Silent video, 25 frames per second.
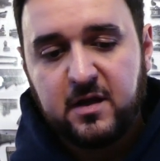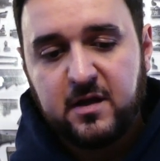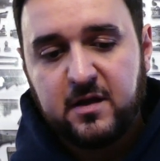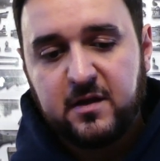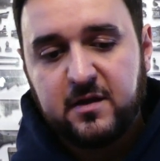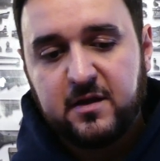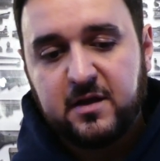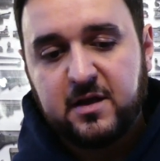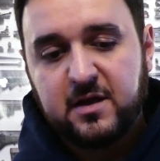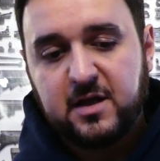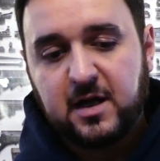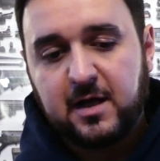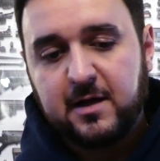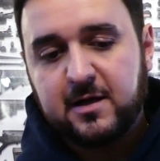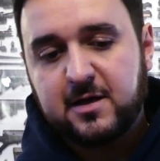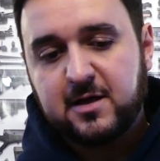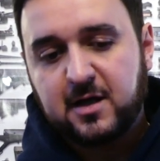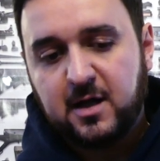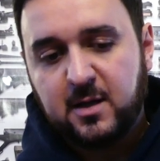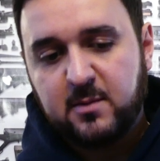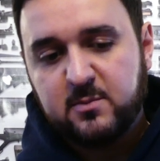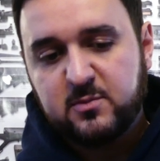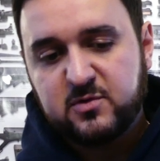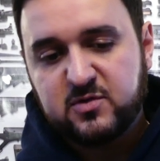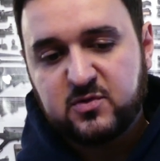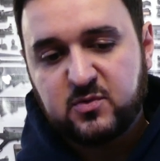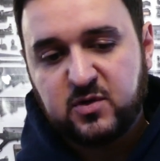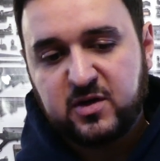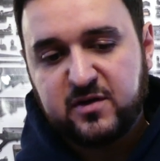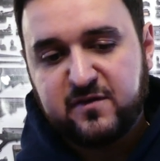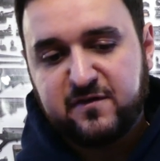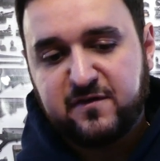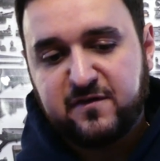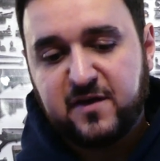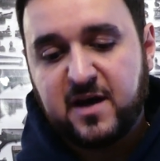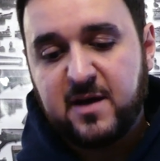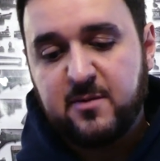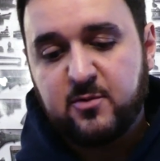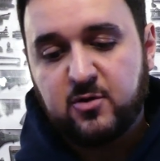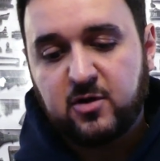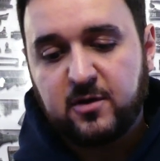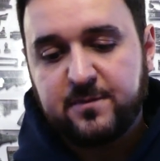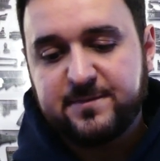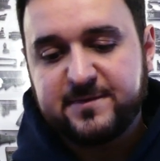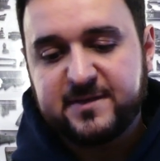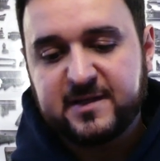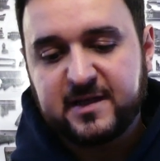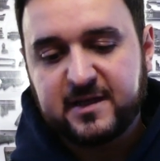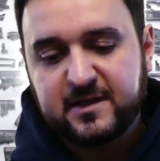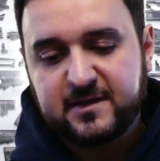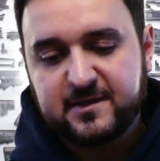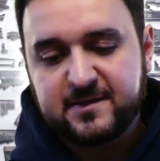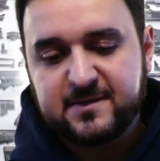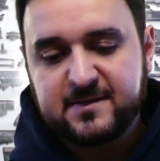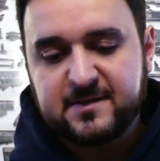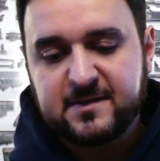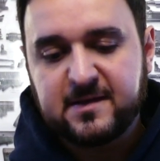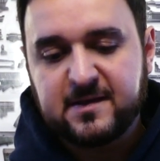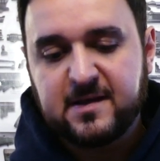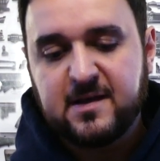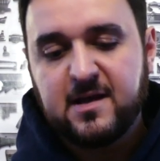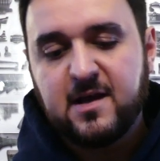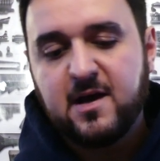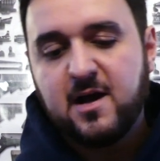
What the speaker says: The gun comes with fiber optics.